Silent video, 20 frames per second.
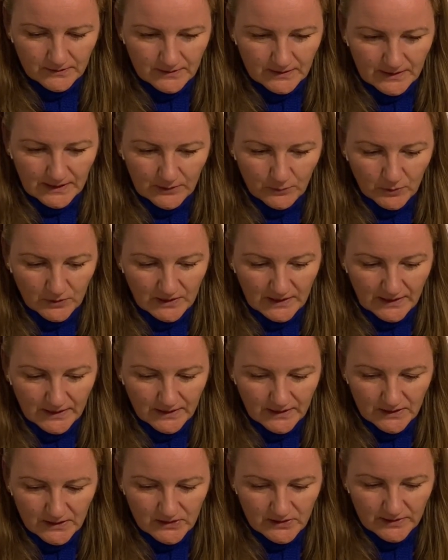I would like
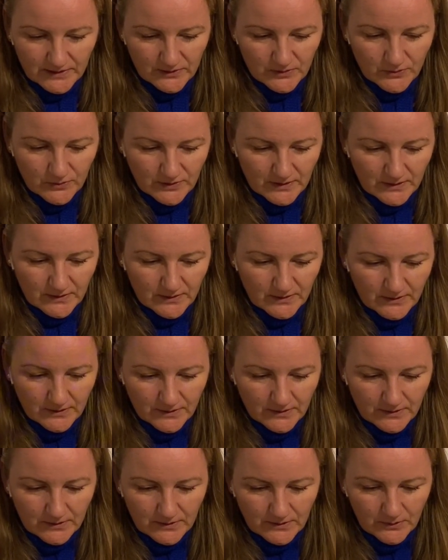actually to knit
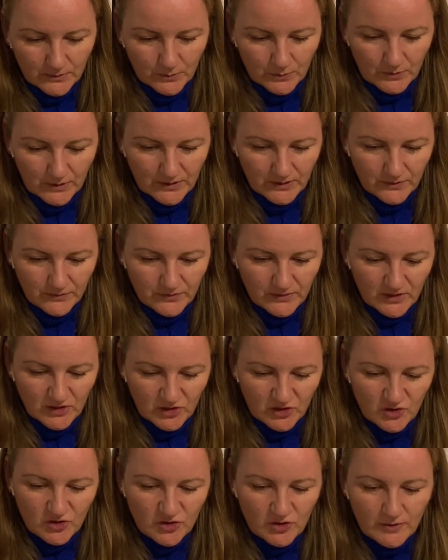one of
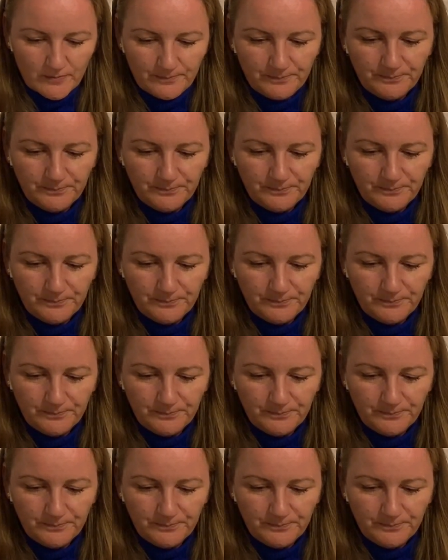each.